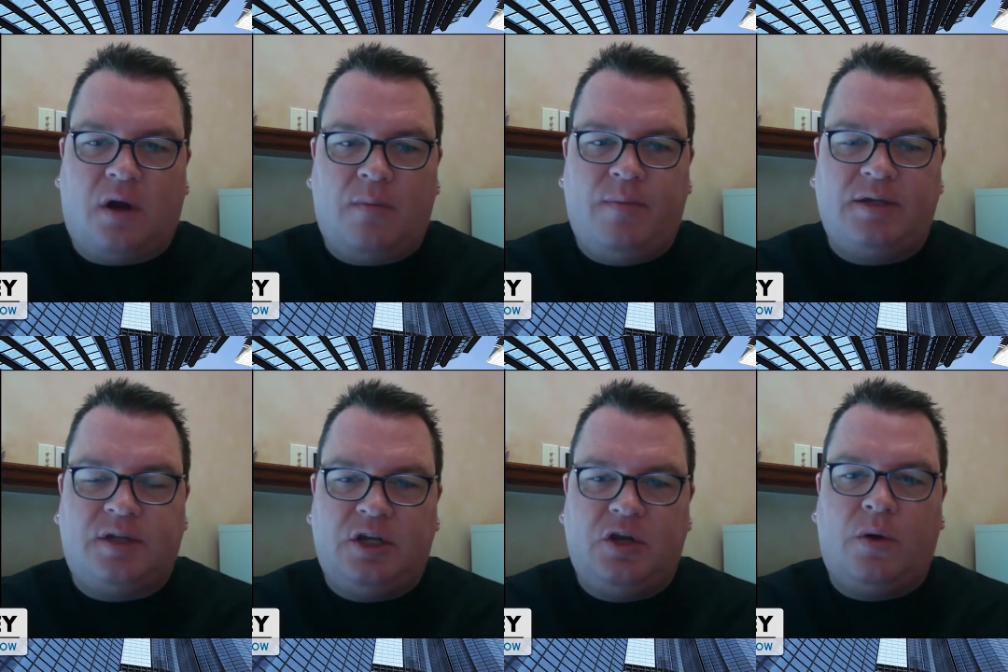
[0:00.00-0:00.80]
are
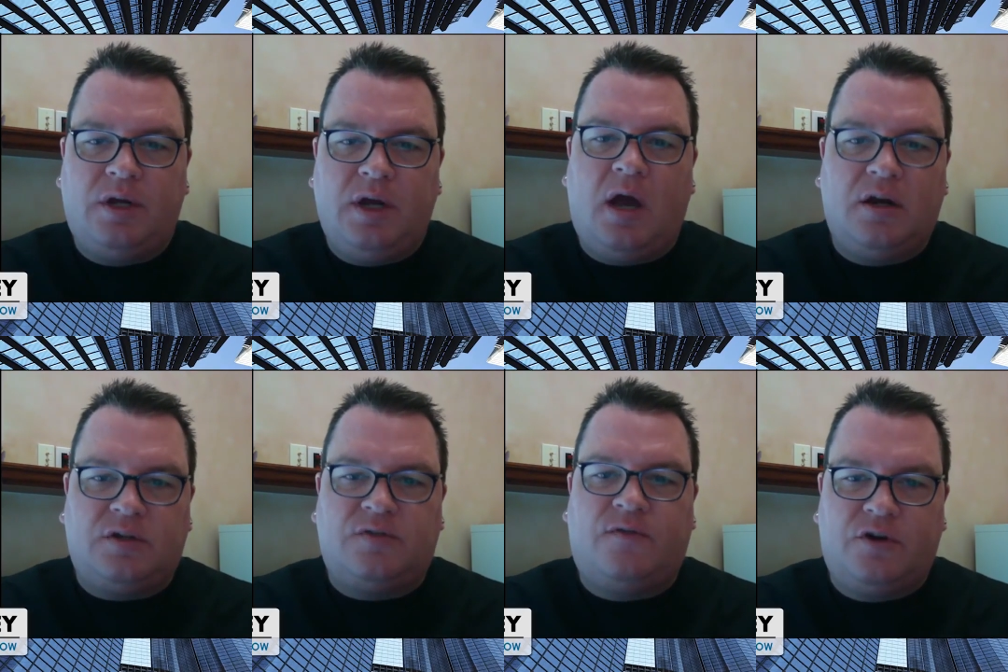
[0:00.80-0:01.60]
basically your
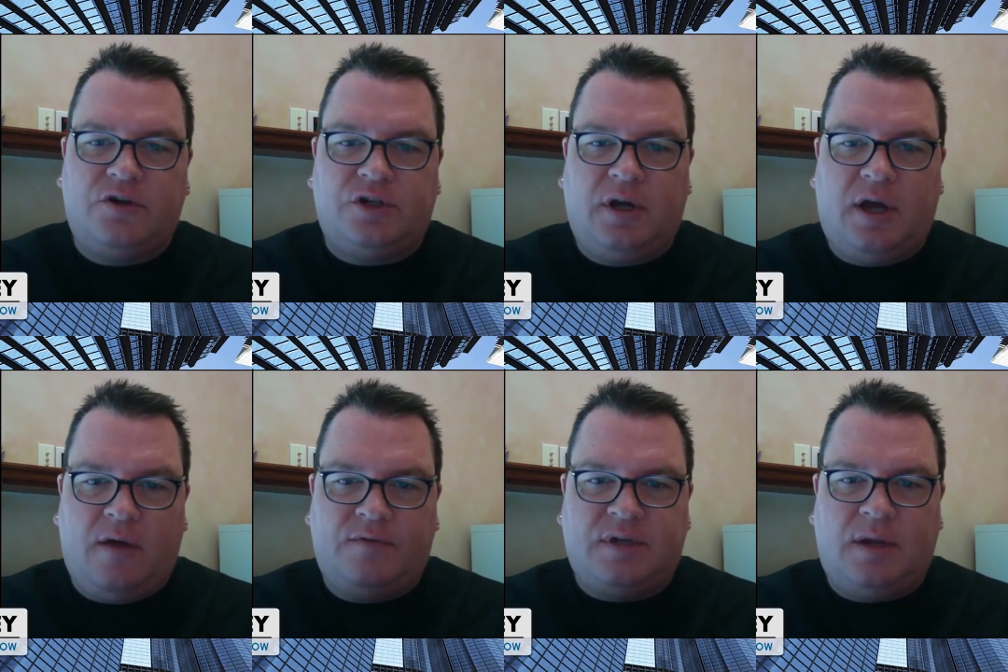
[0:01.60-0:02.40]
youngest version
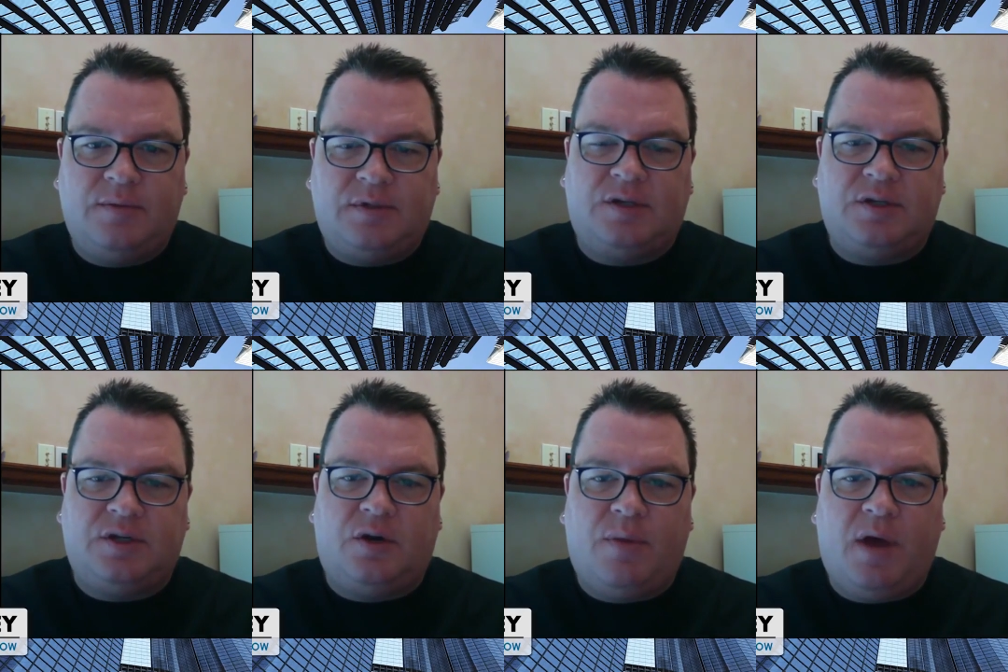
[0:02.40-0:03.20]
of stem cells in
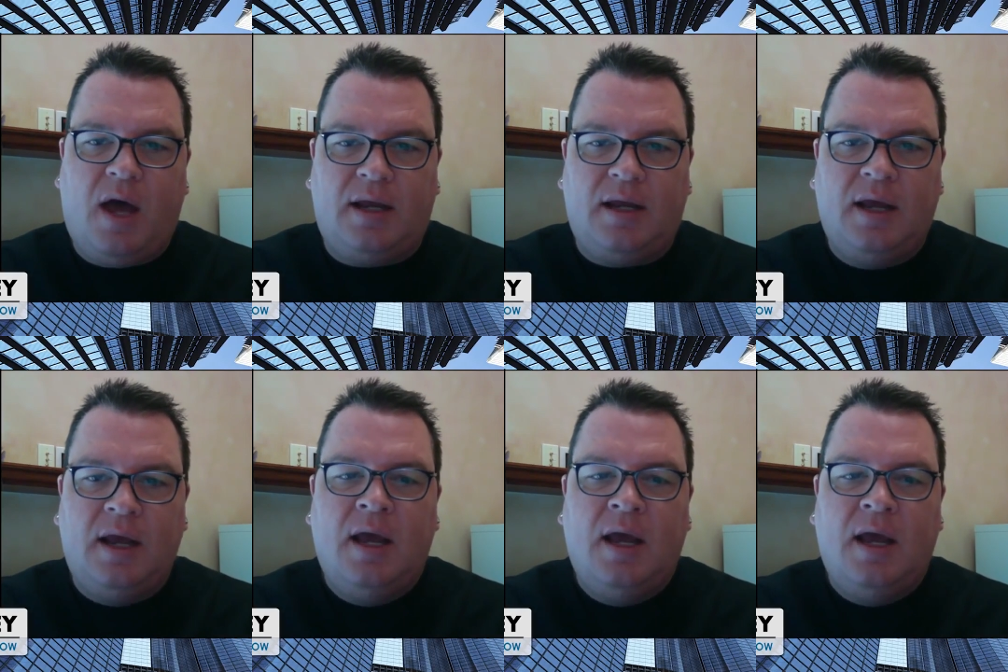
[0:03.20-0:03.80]
your body.